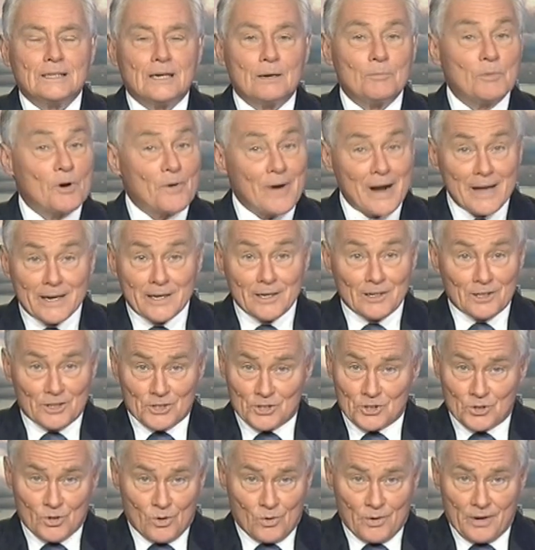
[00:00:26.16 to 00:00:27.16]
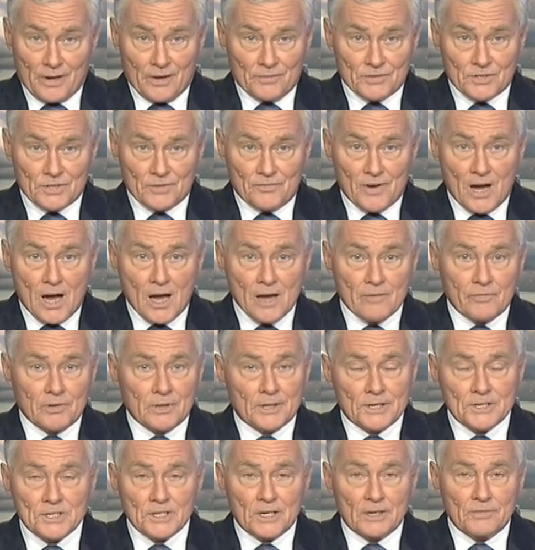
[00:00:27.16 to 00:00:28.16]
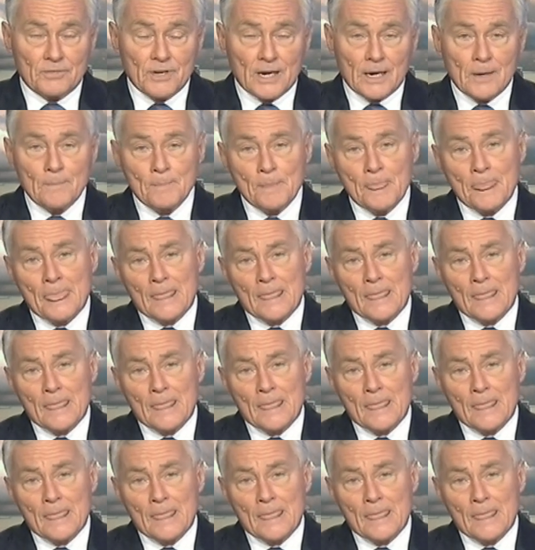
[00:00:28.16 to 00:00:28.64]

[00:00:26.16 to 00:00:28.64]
A miraculous story of survival this evening